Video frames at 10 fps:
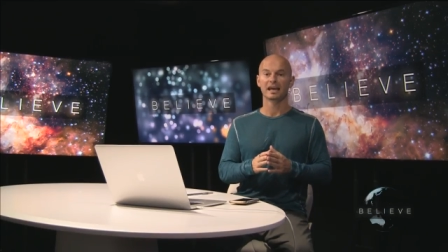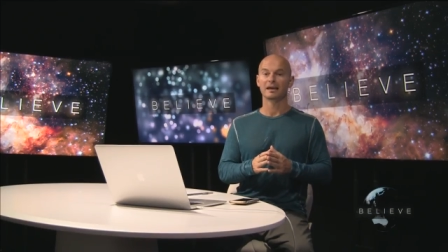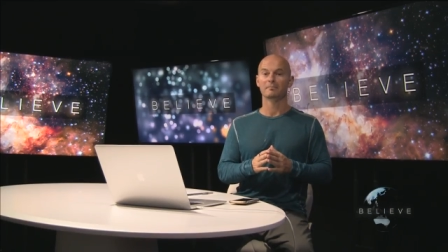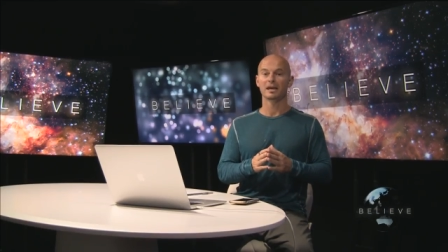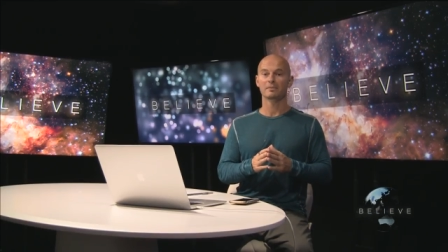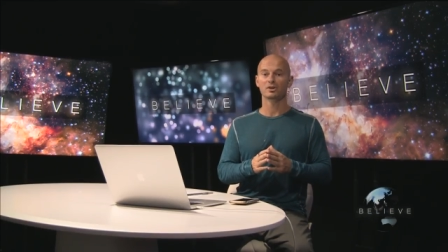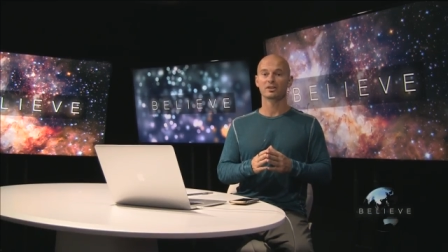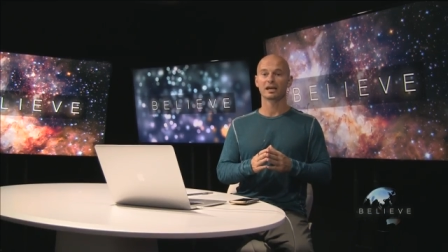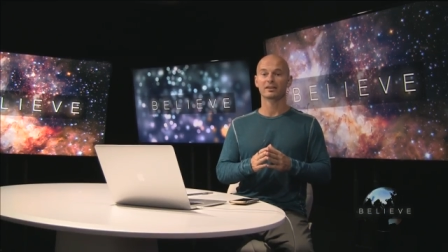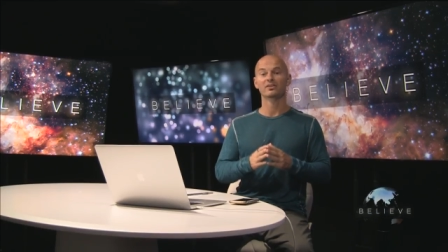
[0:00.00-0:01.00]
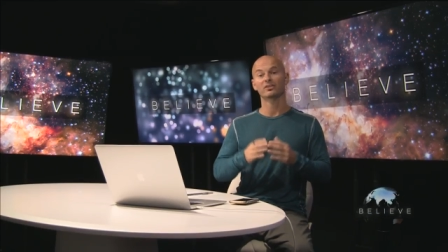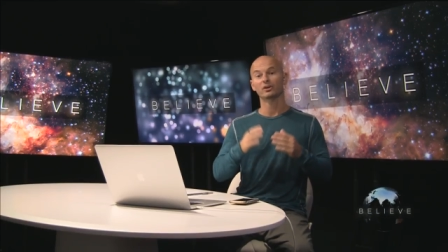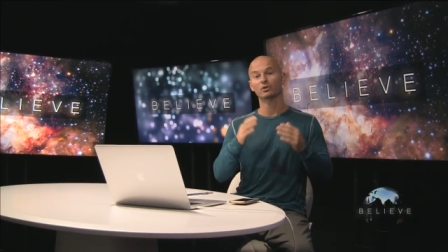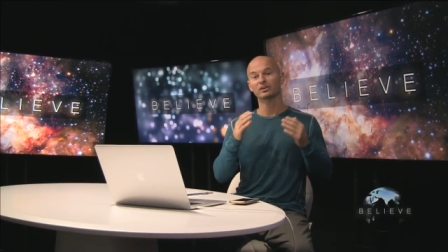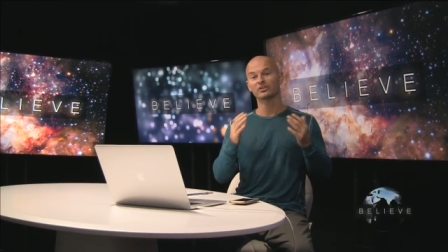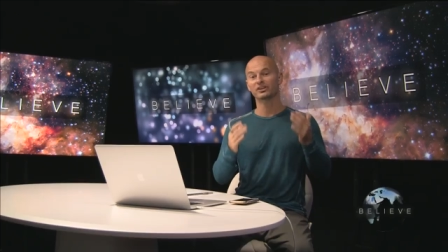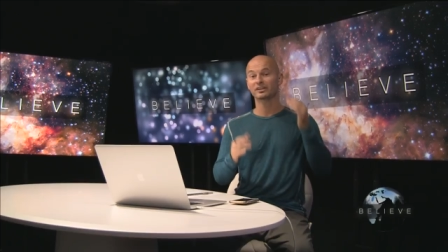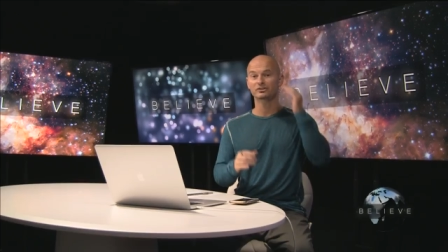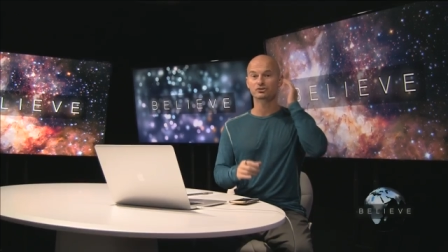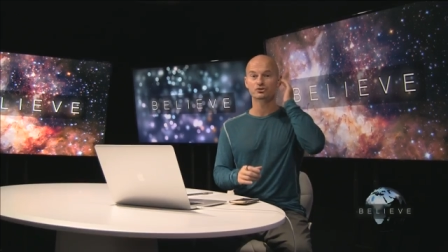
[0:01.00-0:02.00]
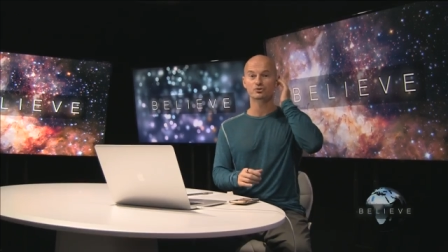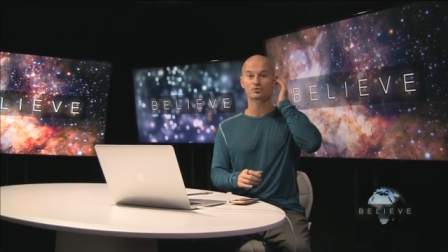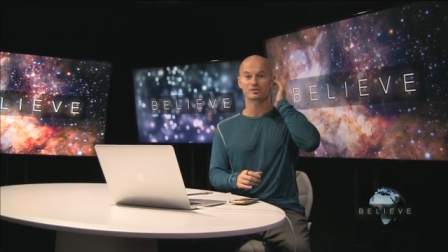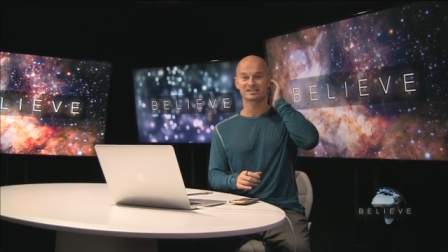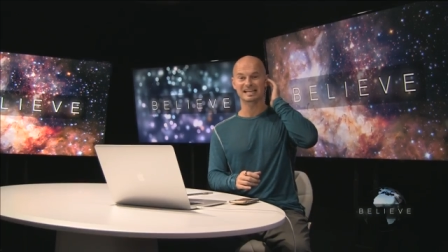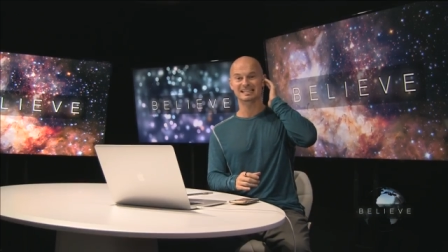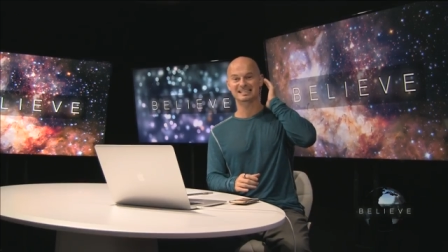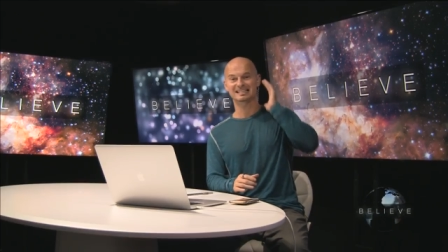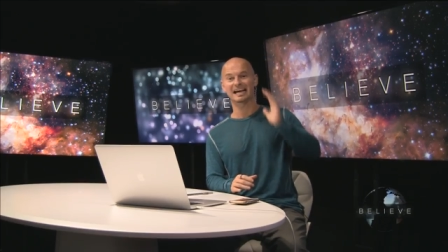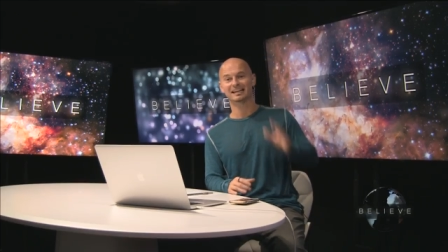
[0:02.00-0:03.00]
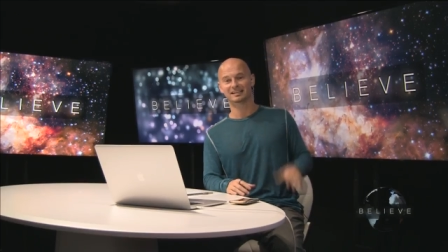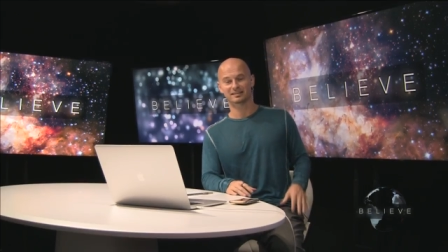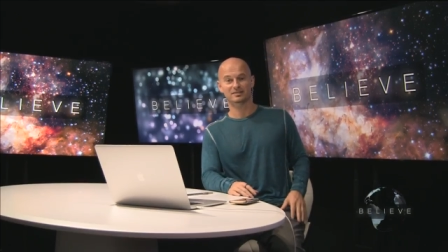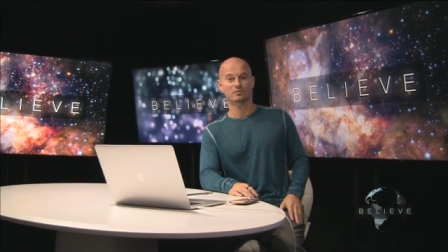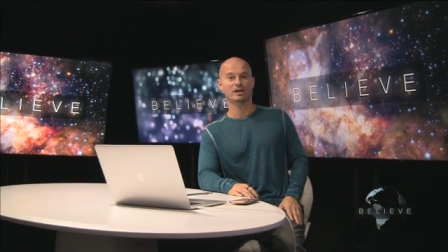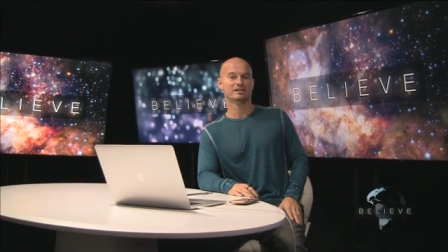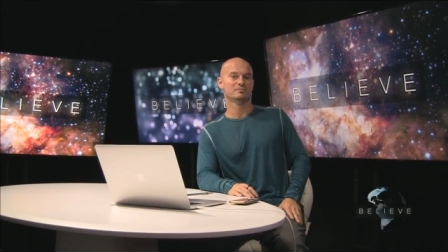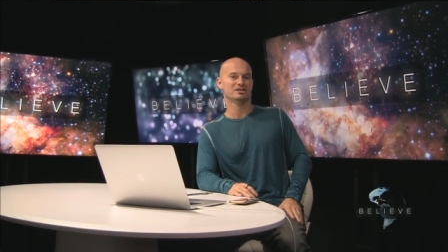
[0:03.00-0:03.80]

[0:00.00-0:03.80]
And maybe that the only thing that's true is that silence, right?